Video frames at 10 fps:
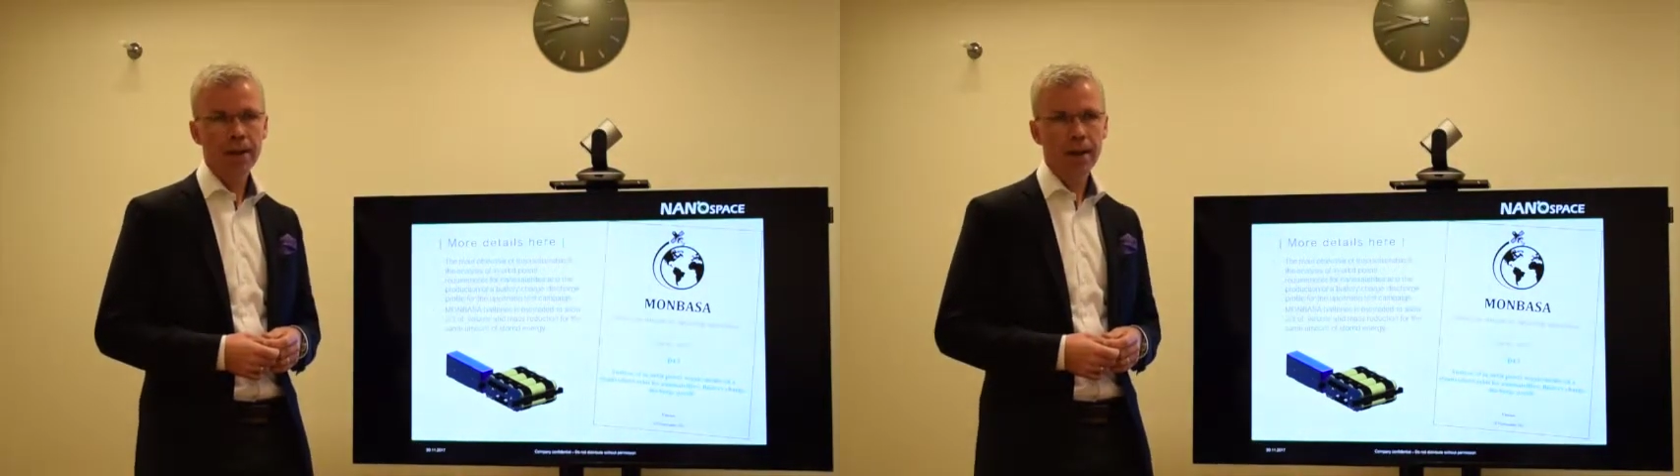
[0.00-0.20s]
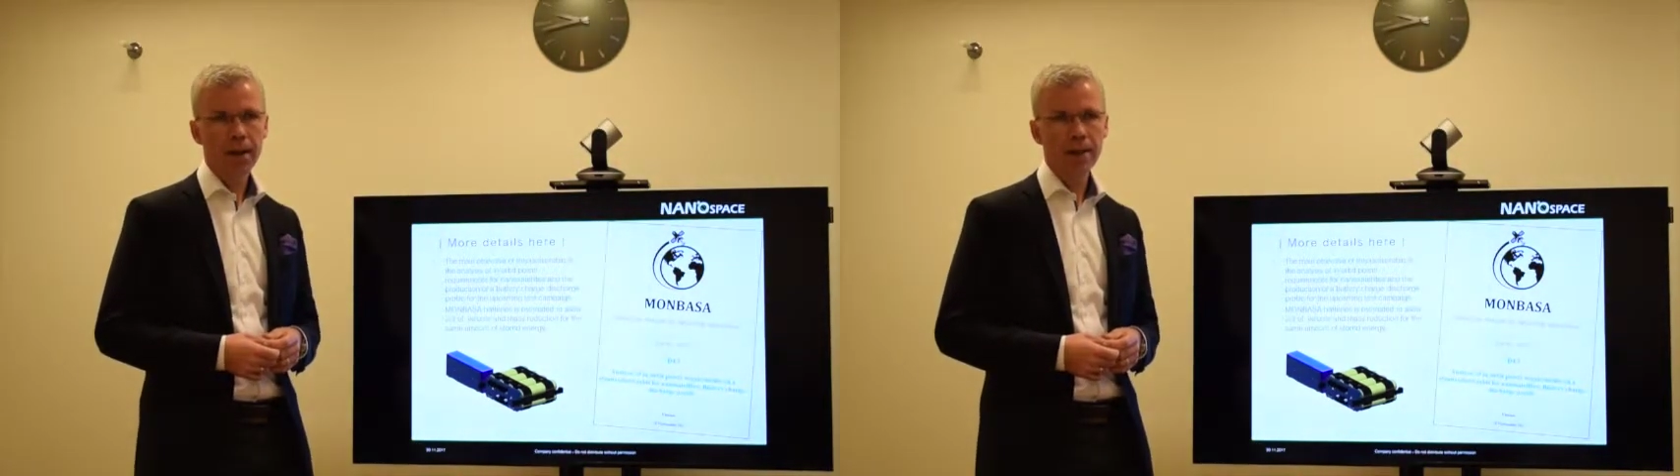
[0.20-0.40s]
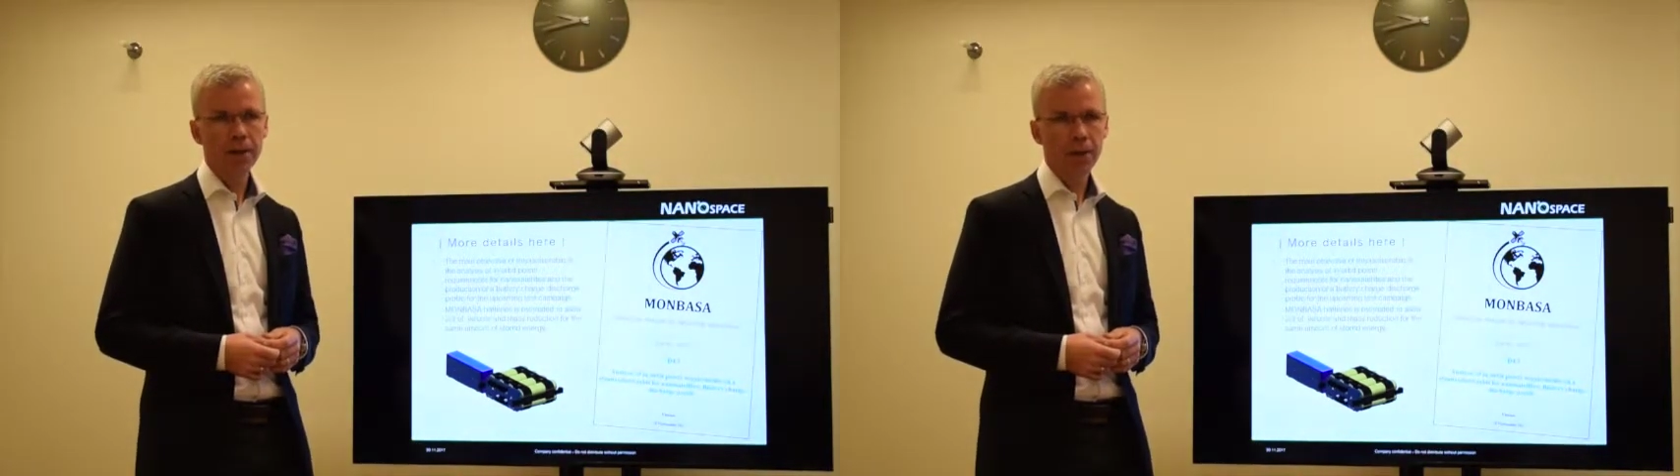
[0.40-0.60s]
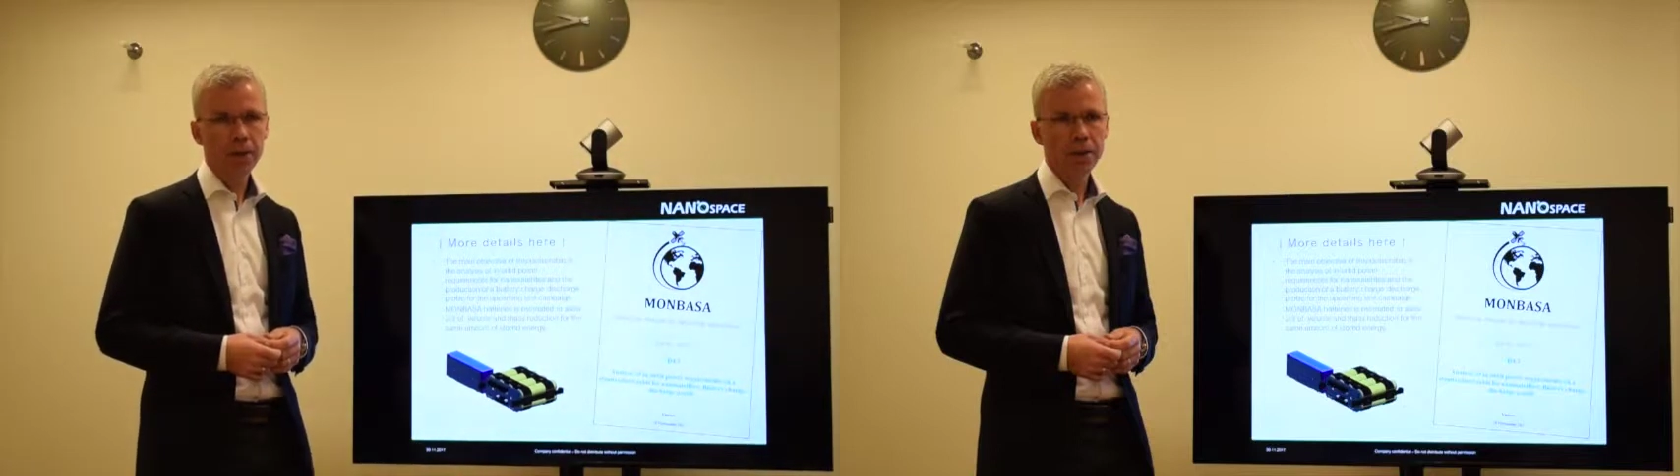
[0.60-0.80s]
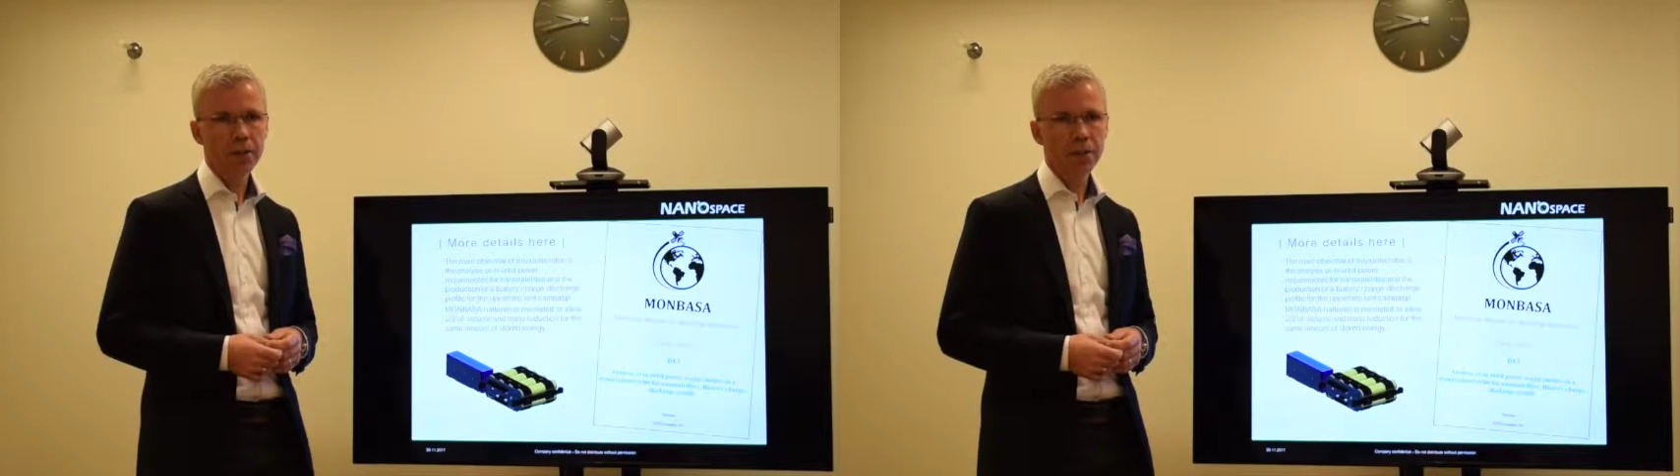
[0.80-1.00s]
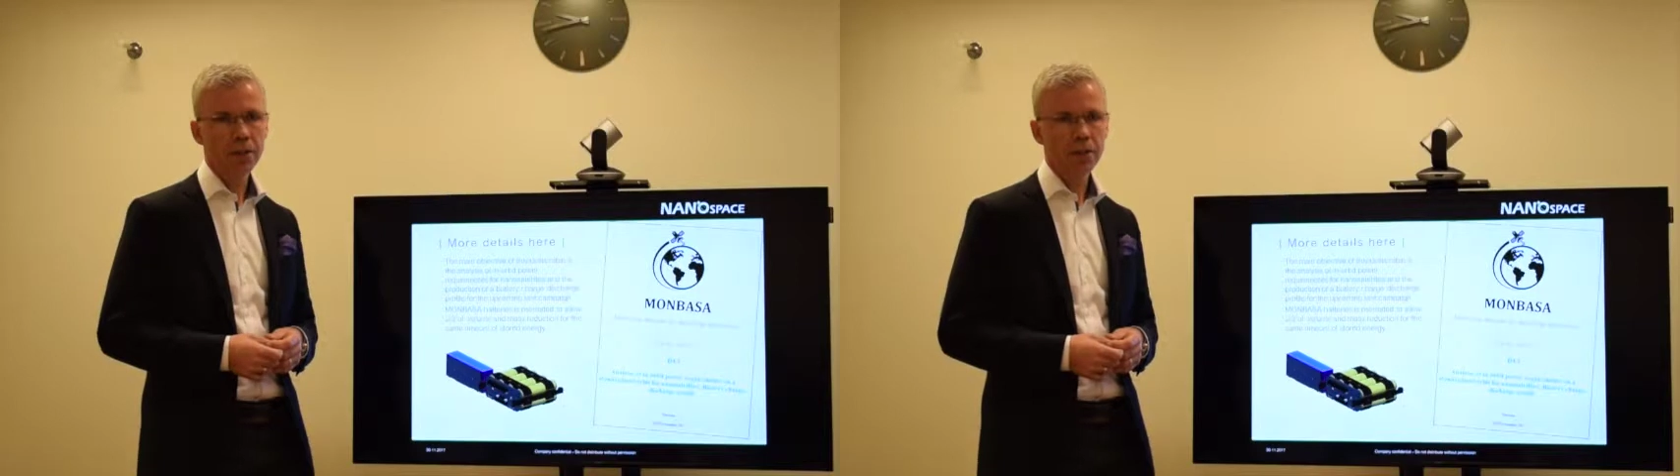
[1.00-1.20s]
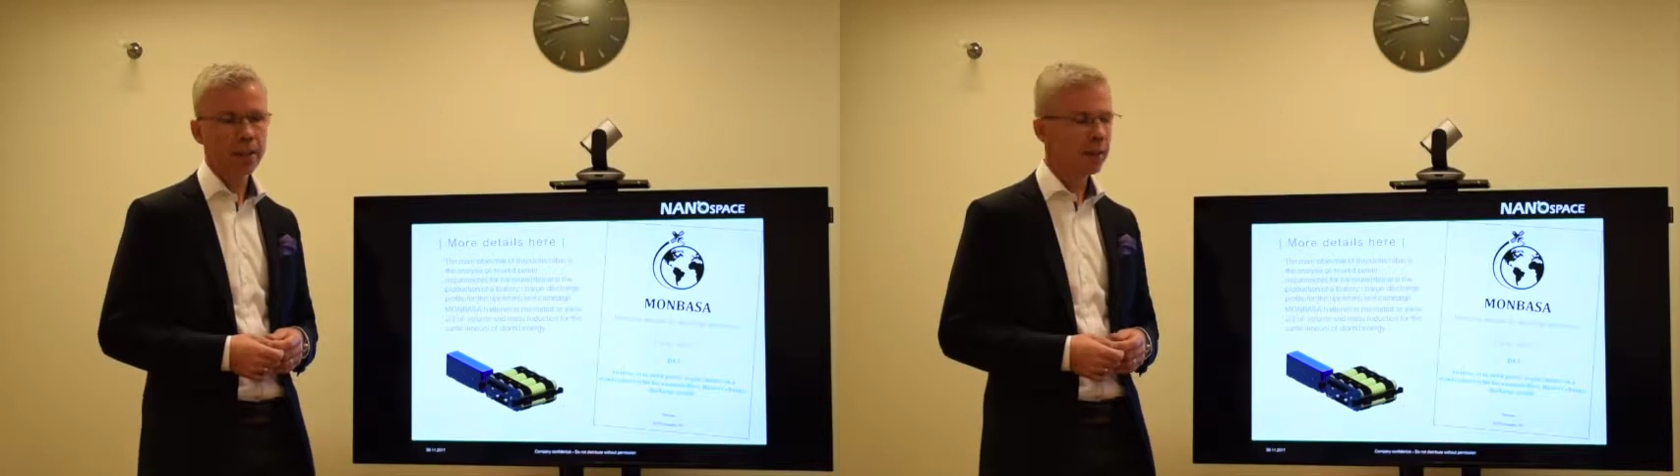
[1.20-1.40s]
And also when